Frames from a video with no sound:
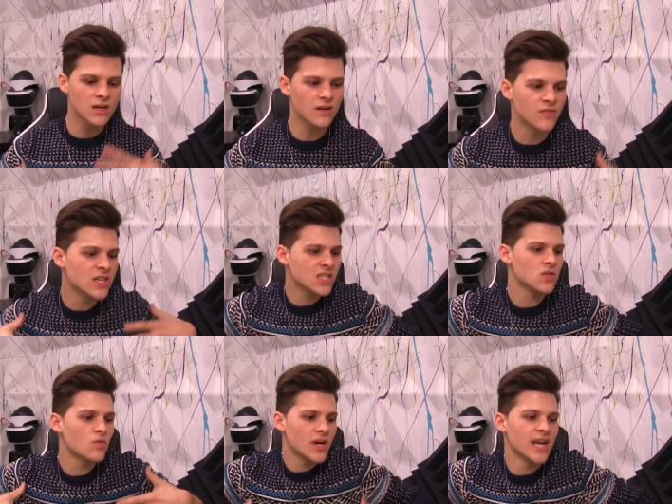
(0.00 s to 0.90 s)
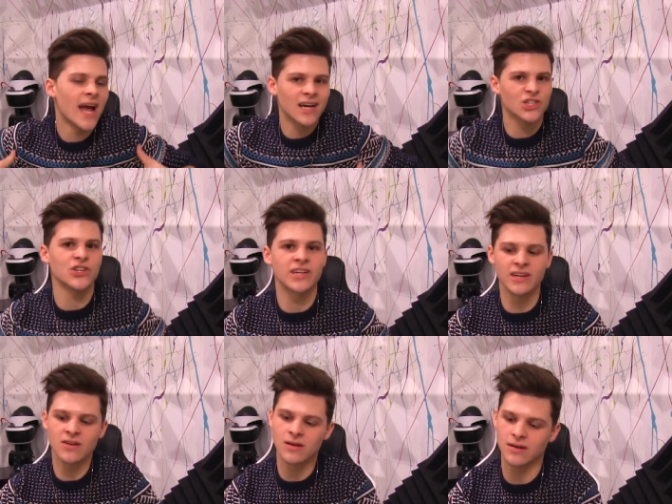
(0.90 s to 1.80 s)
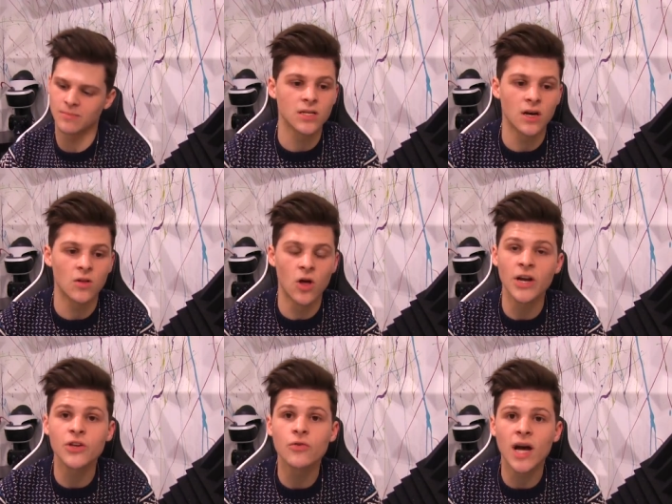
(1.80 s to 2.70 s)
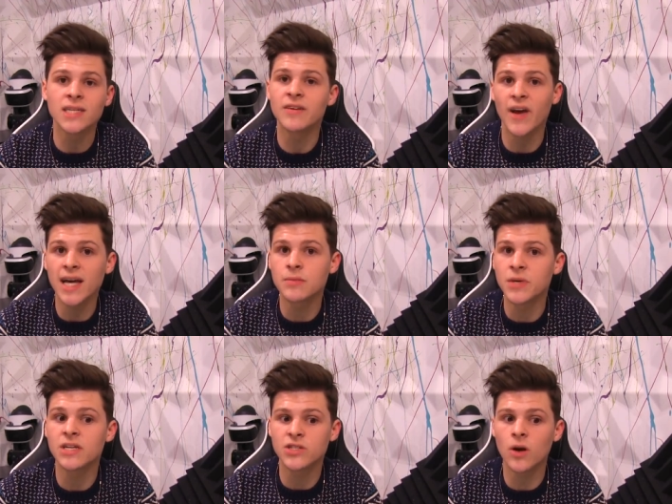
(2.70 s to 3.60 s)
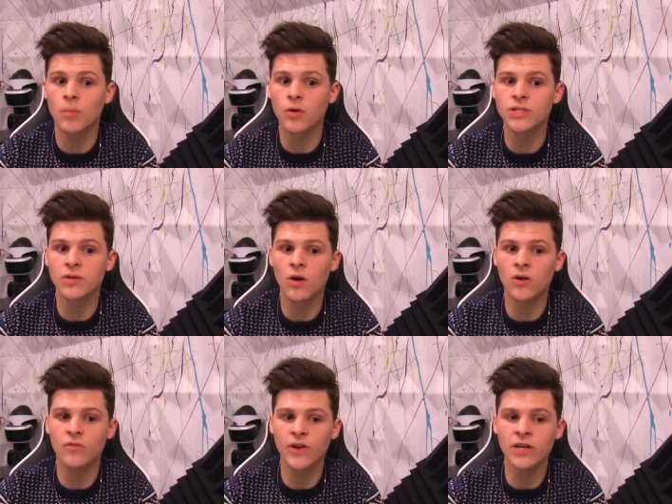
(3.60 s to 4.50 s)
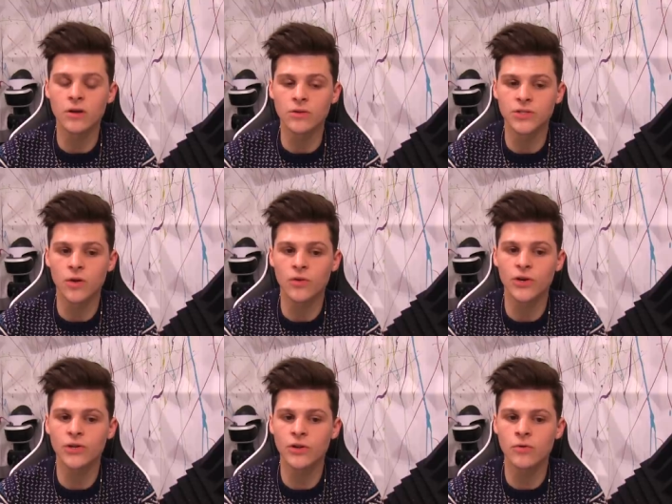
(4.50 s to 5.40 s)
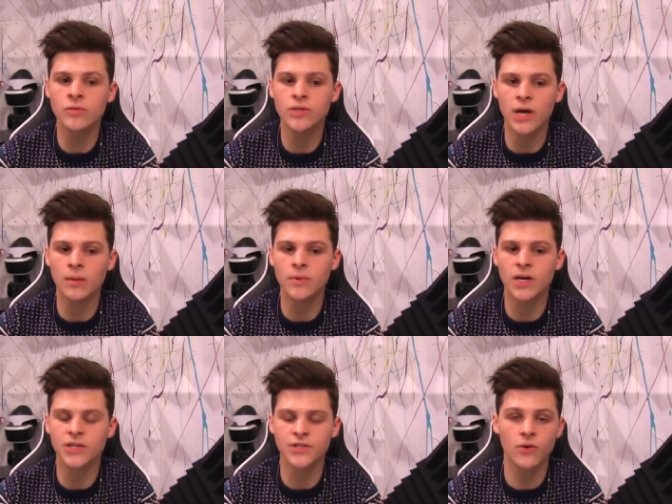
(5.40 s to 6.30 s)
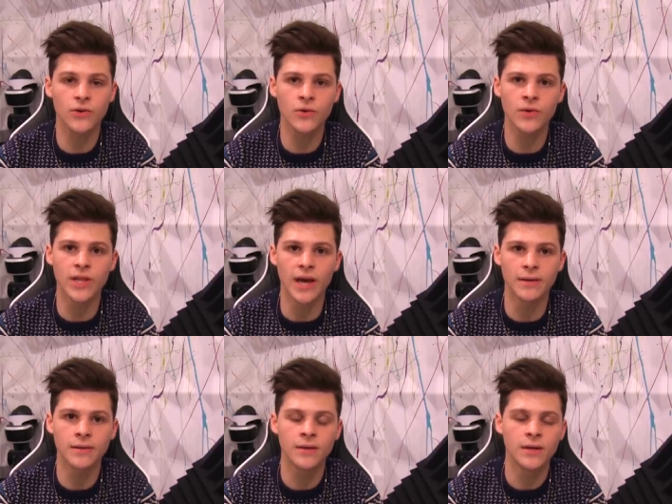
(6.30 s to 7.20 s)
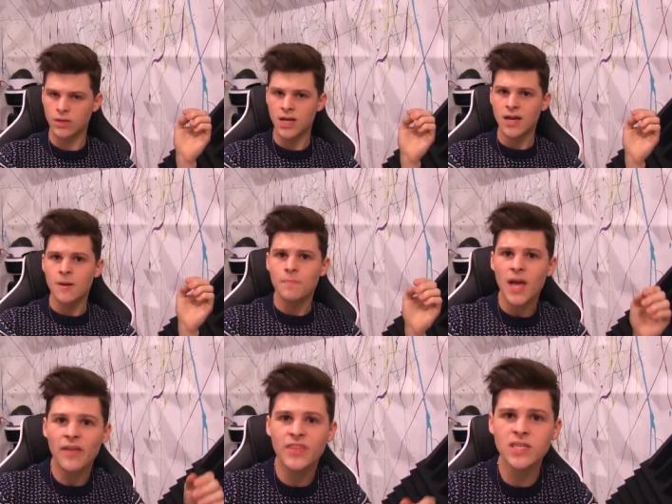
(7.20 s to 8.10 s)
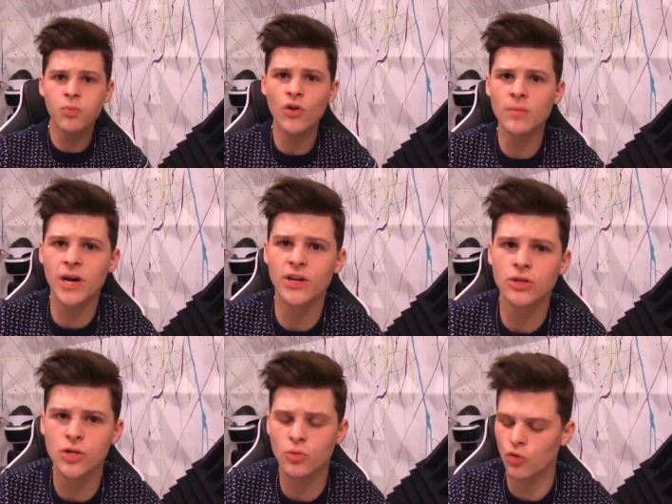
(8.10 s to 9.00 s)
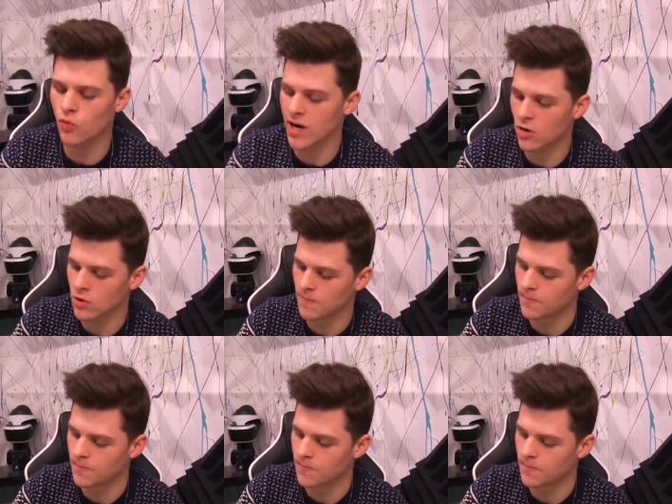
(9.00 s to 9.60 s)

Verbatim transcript: of this sweet action here. A lot of you guys have asked me to start posting longer videos, so good news, I'm gonna start doing that. At this point in my YouTube career,